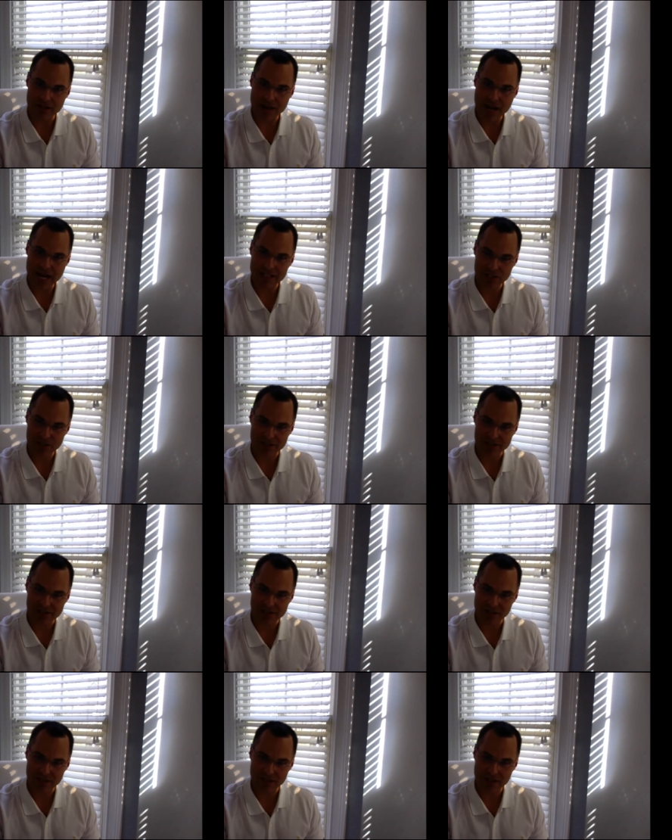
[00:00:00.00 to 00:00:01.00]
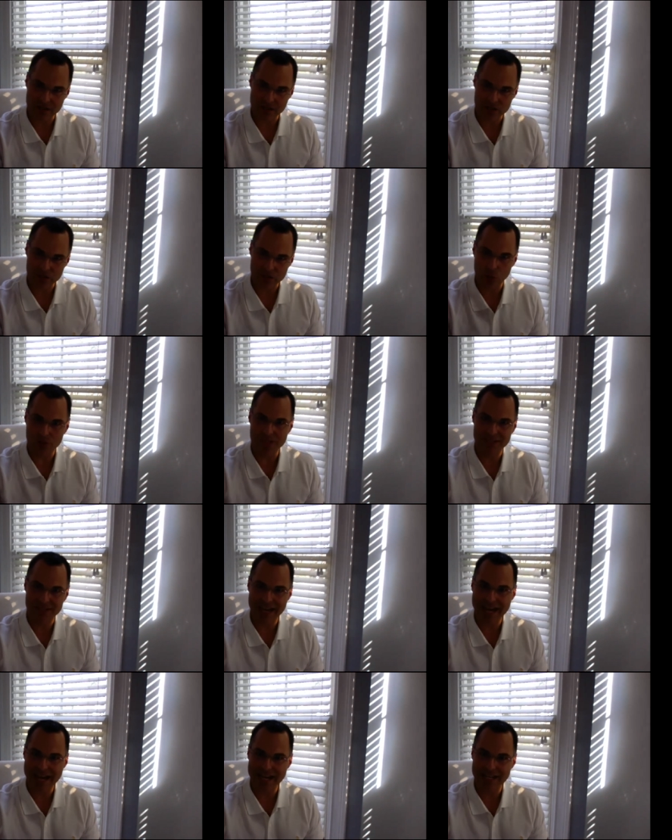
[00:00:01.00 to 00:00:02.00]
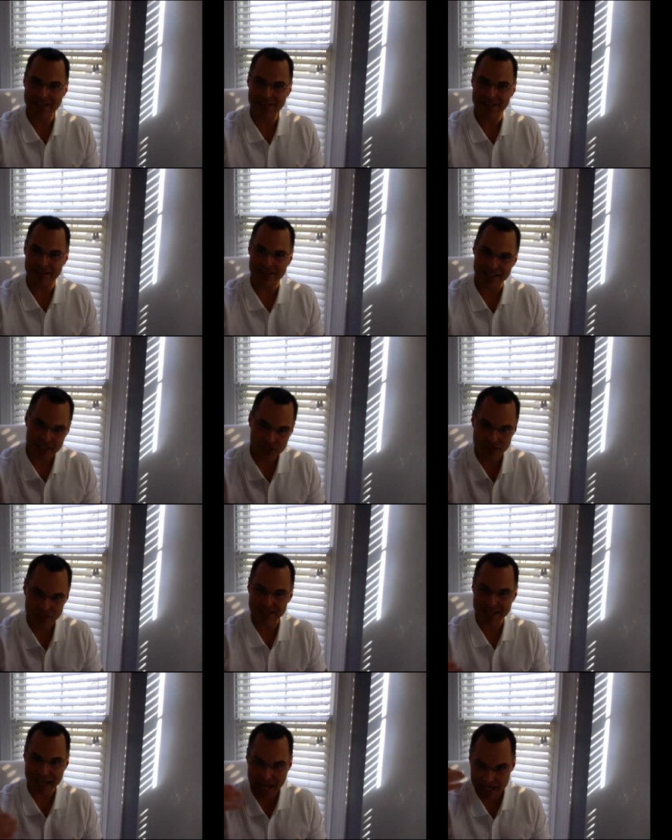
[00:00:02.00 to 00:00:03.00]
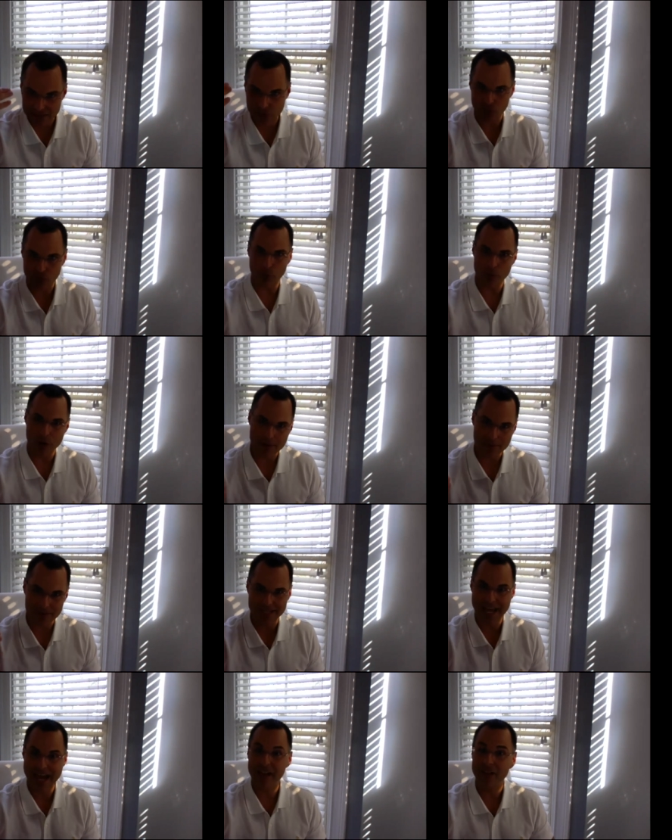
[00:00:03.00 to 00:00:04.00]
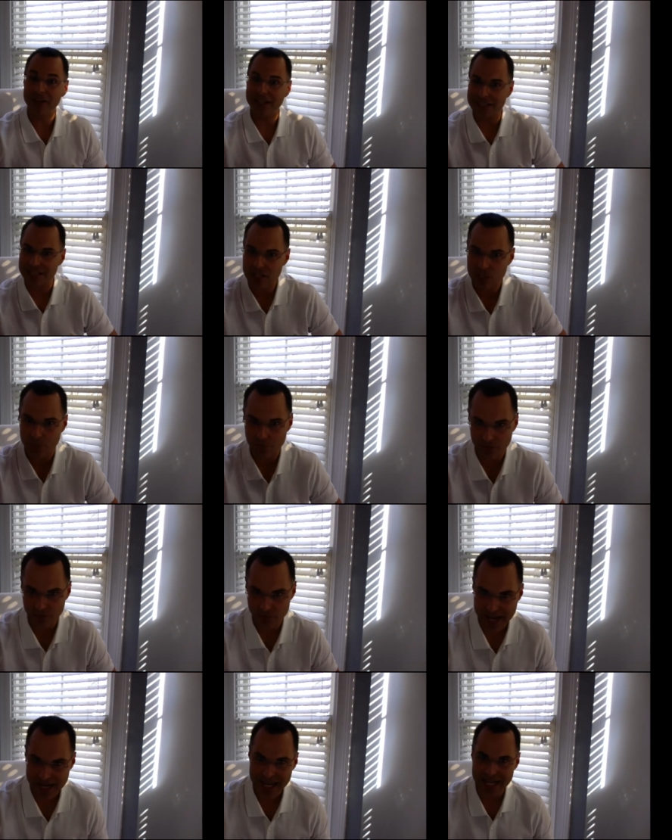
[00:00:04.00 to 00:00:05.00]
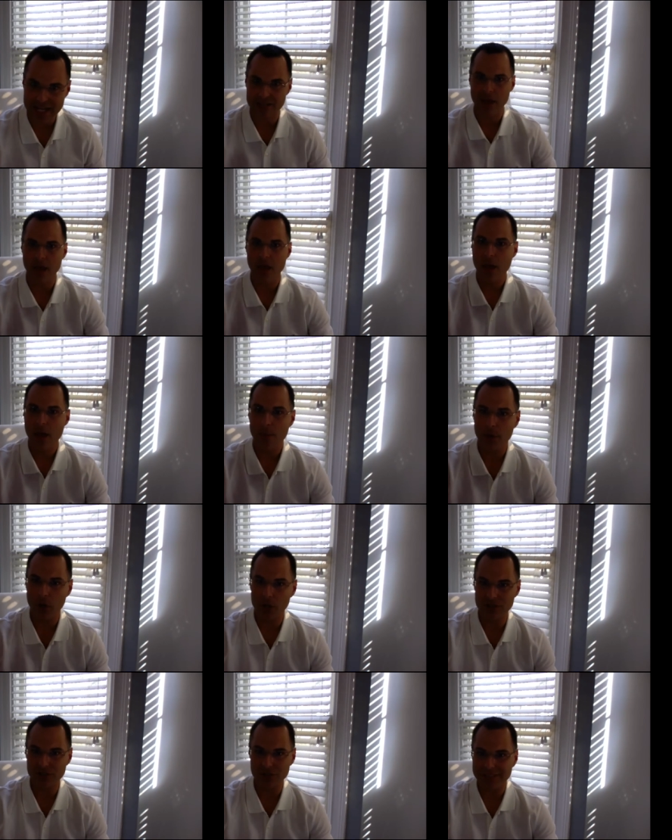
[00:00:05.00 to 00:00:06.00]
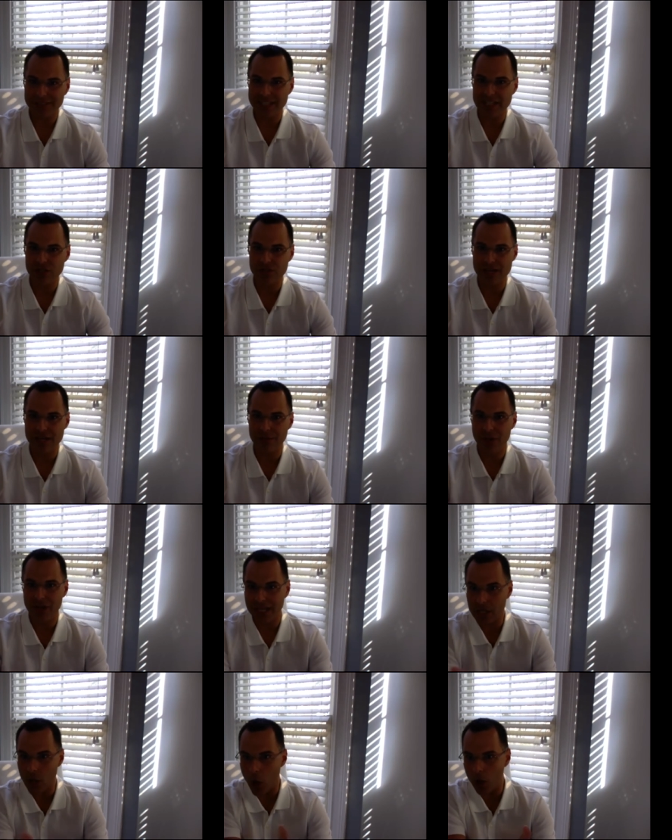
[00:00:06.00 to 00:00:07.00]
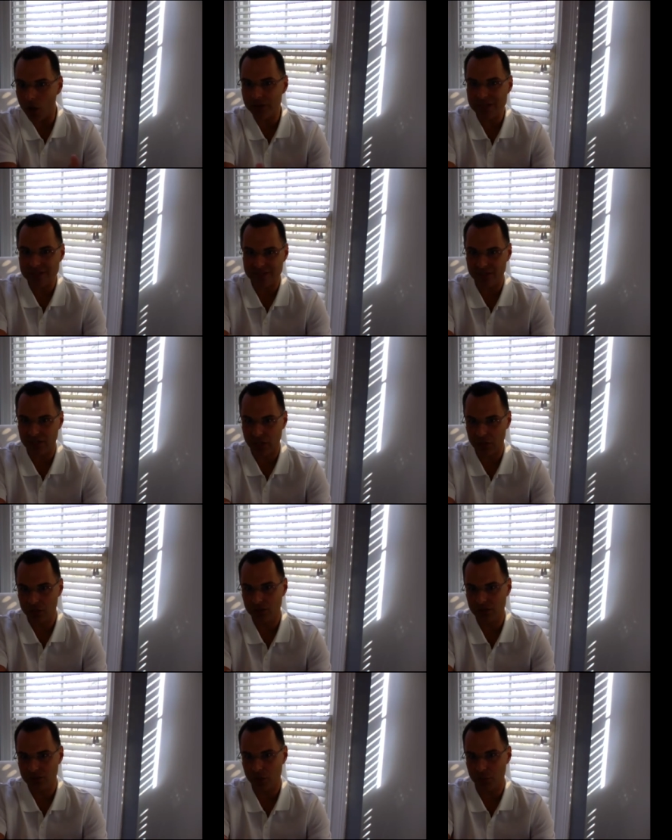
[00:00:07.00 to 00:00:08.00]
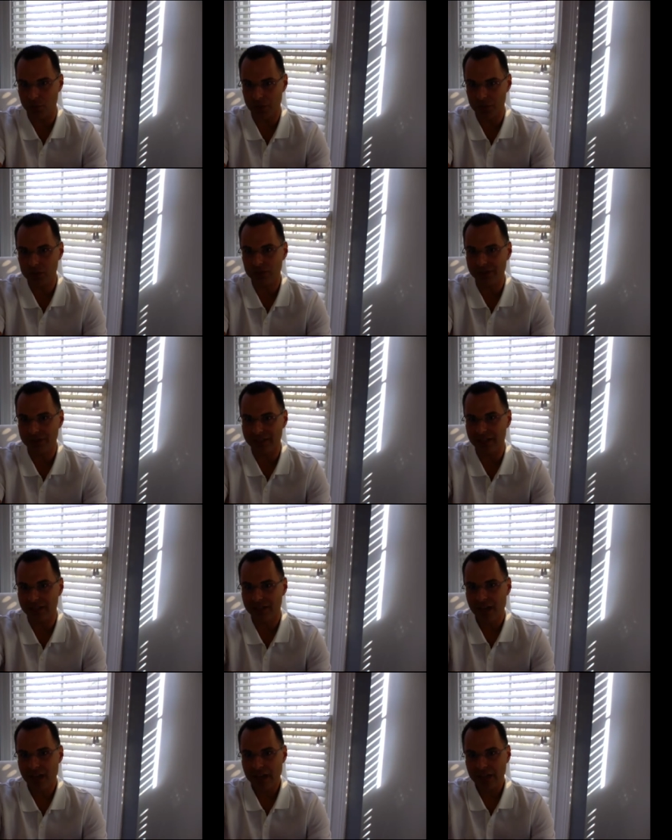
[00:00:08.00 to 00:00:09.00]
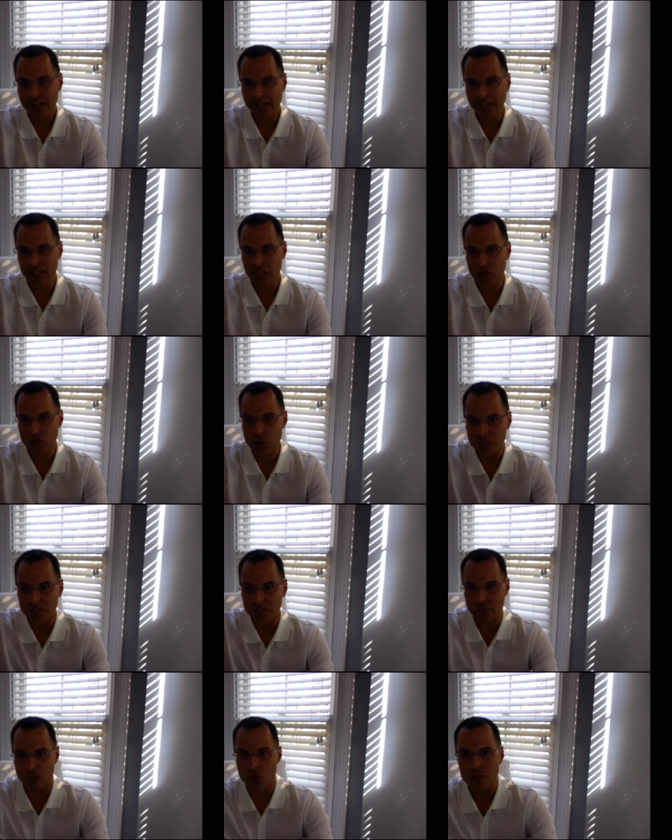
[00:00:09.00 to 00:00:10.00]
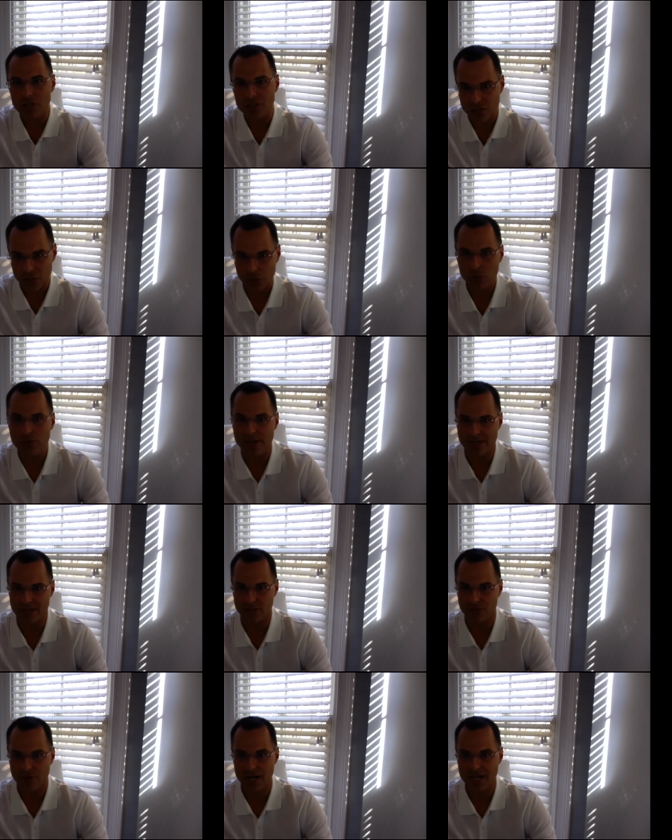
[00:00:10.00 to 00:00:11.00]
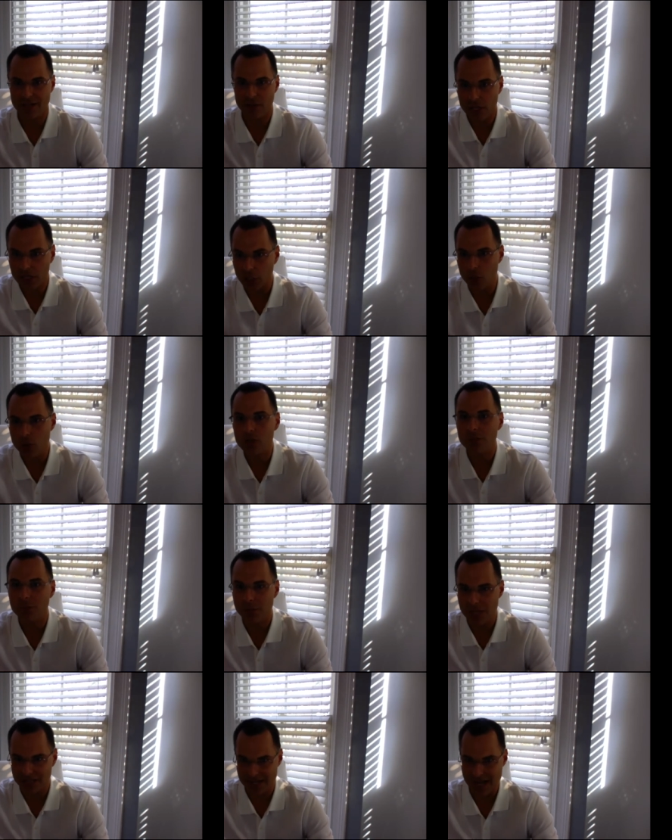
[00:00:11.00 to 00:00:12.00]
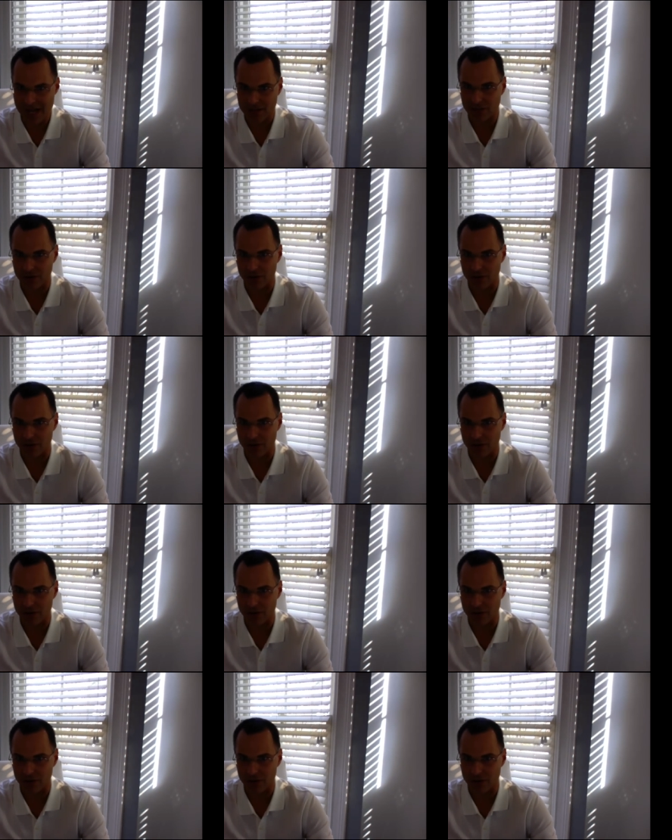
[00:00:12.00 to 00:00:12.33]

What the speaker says: not just show these guys and teach these guys the right mentality, teach them finance, but also teach them, like, all these skills you're building, you could do this, right? Like, you could be a doctor,